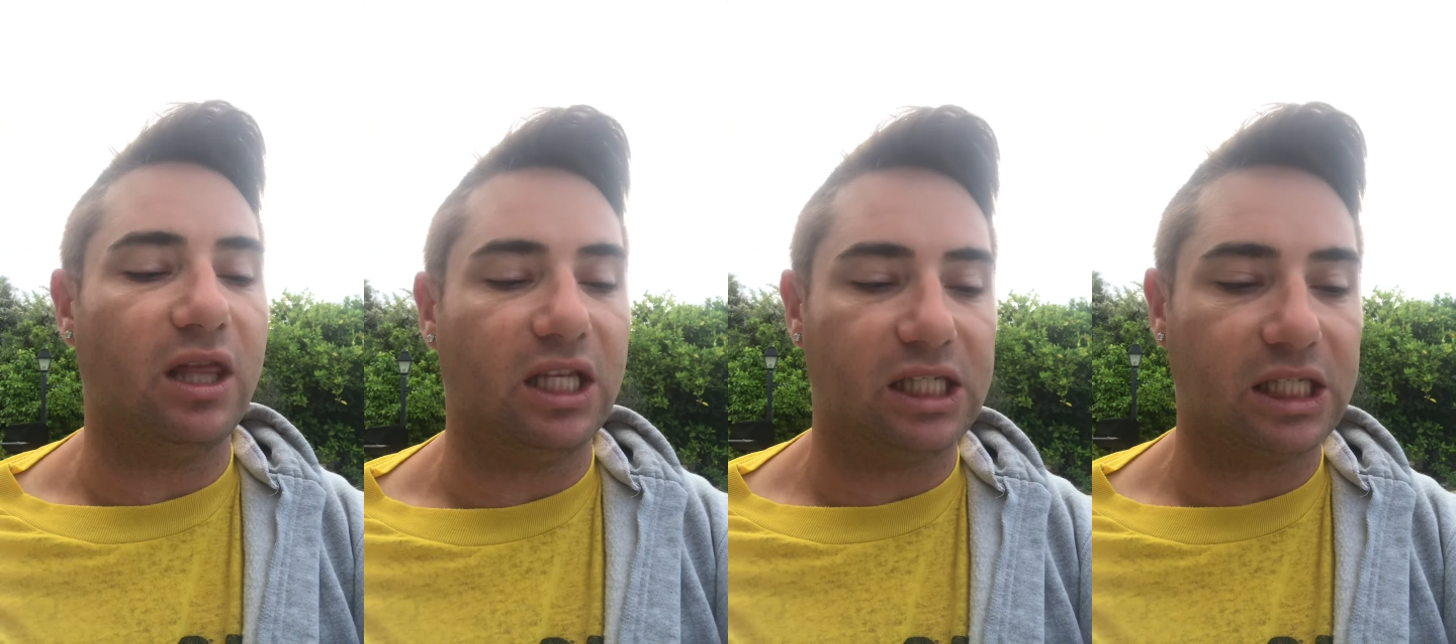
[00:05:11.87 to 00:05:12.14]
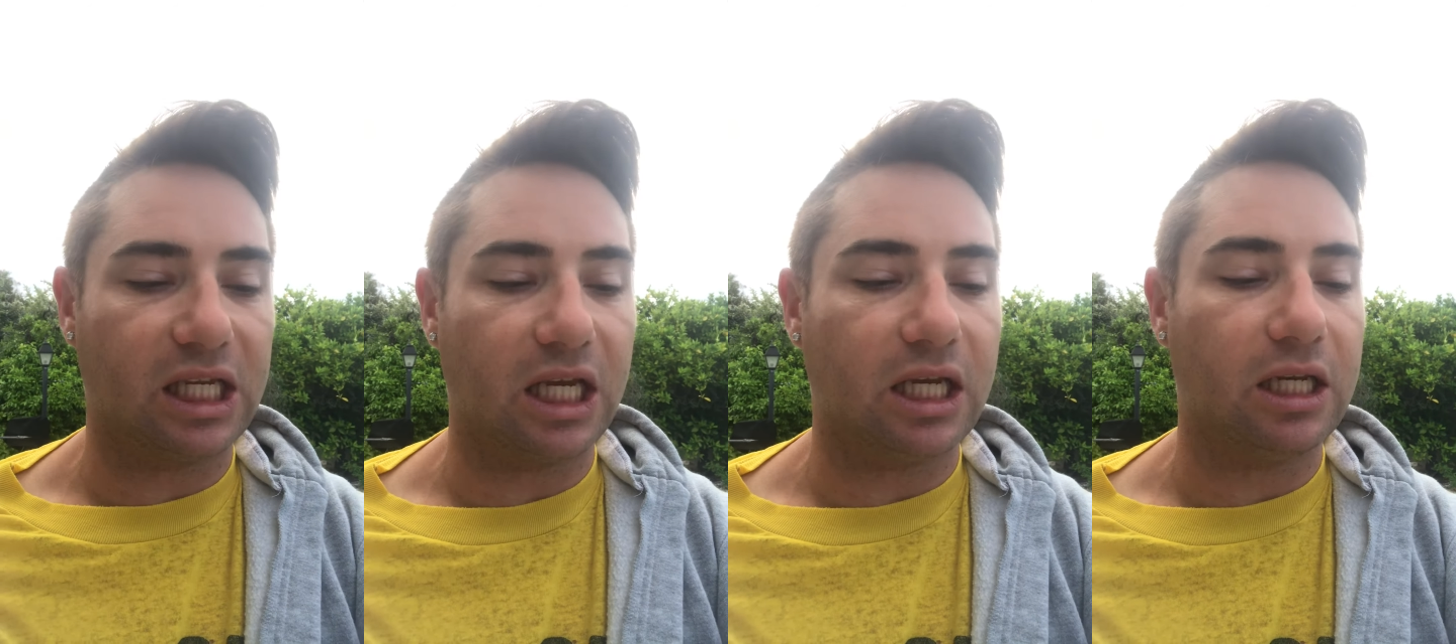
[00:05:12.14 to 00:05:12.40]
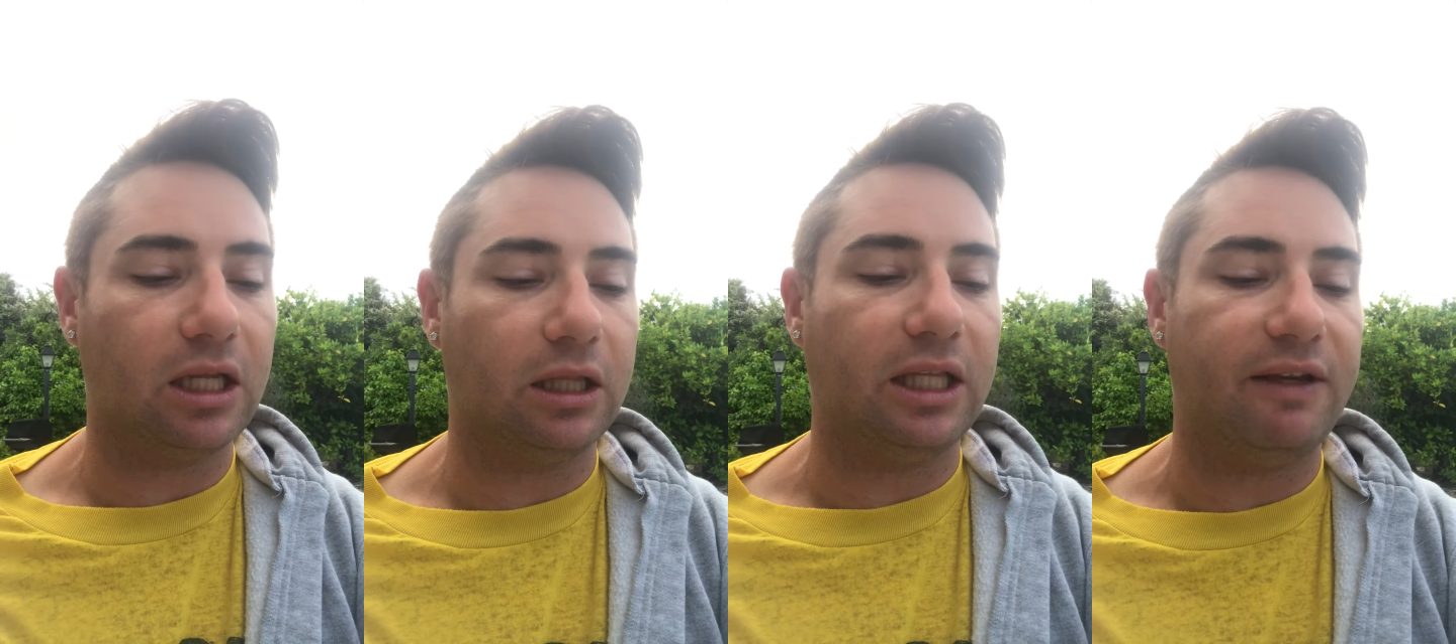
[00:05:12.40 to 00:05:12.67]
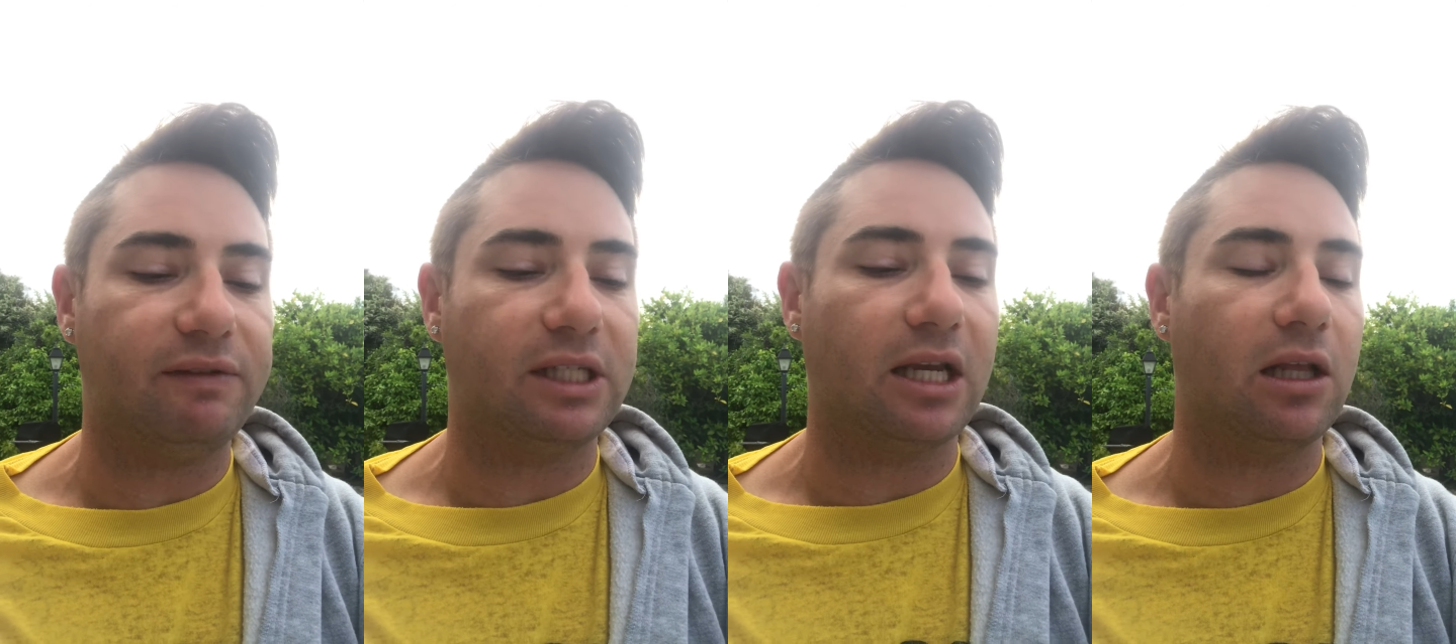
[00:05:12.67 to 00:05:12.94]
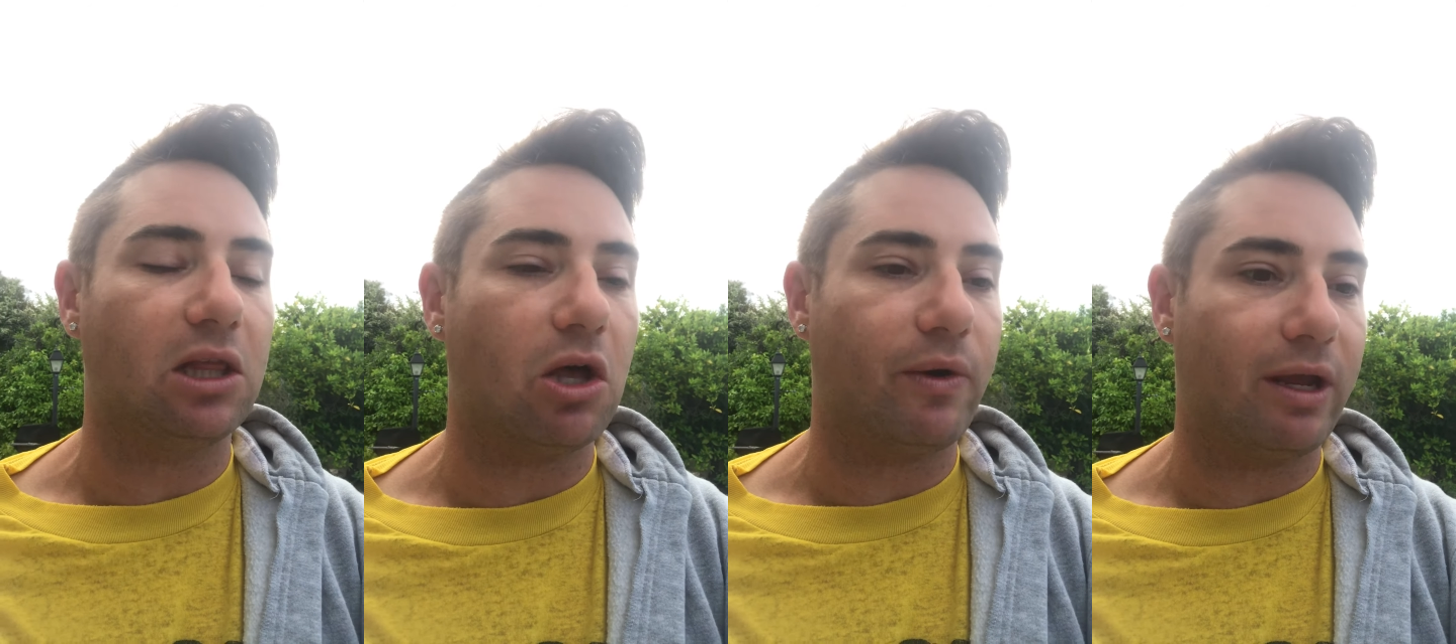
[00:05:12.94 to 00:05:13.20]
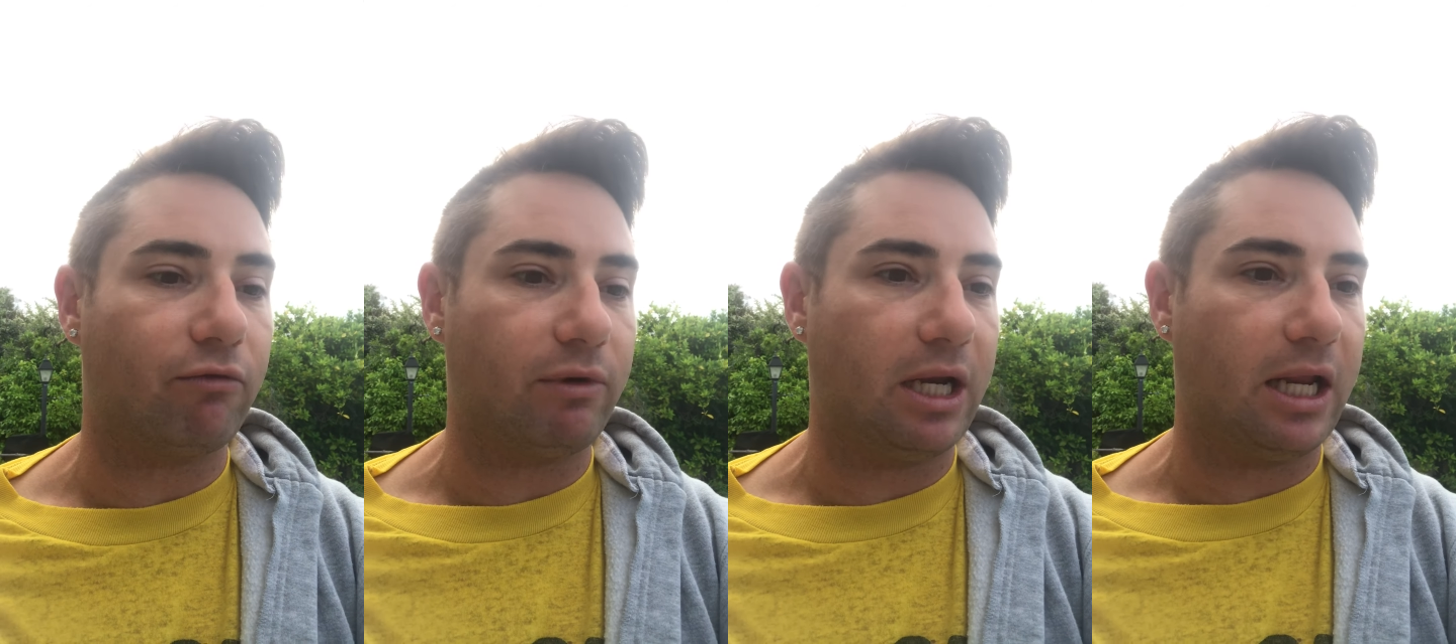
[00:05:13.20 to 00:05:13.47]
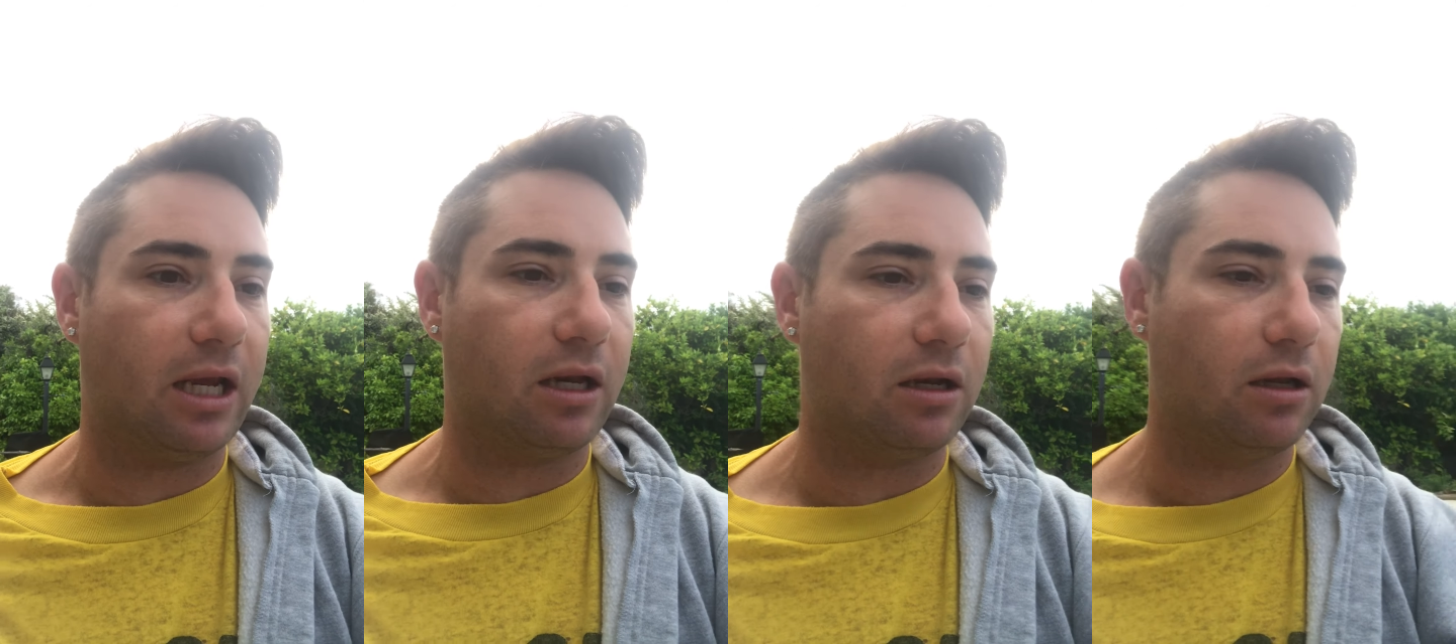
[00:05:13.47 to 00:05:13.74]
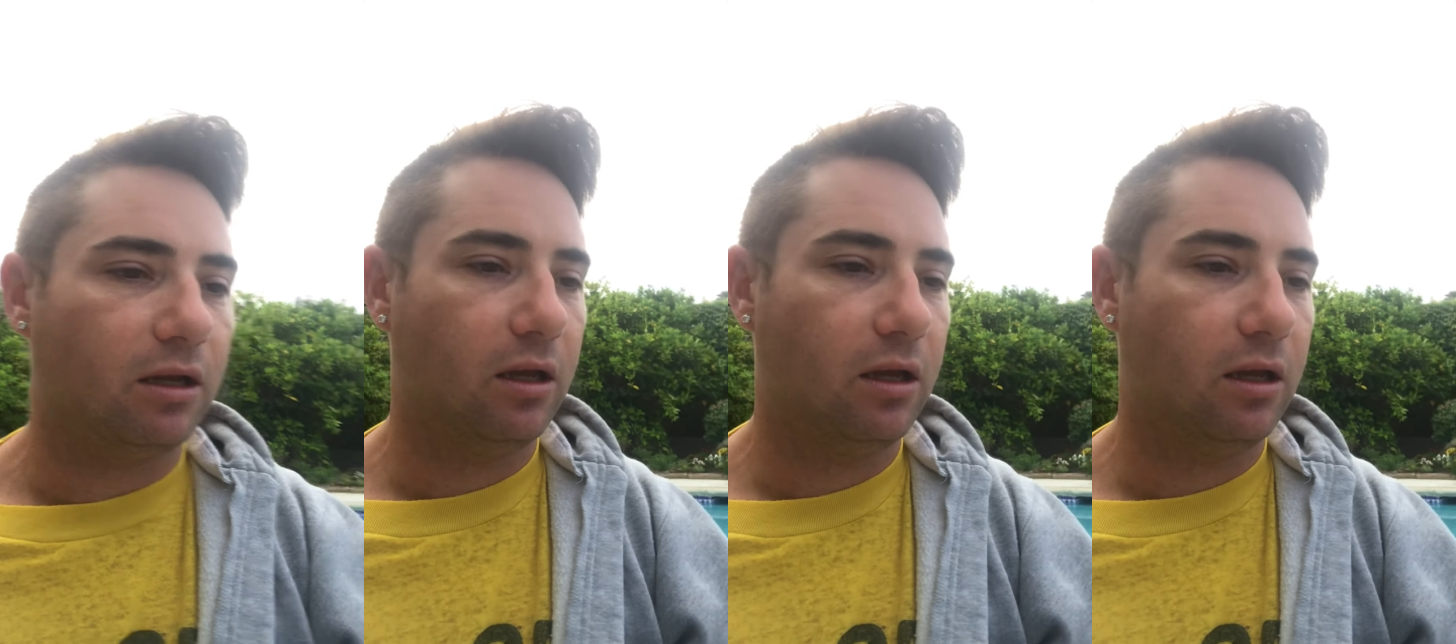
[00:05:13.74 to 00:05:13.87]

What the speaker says: the skin, leave skin glowy and radiant.